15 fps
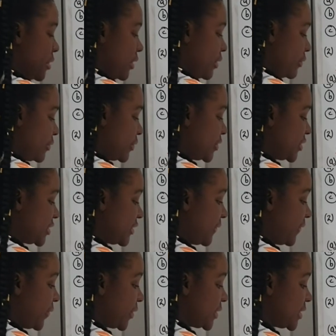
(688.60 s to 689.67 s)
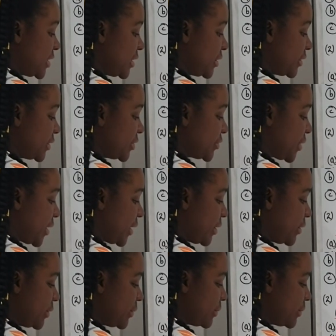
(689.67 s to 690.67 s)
which is the 1,400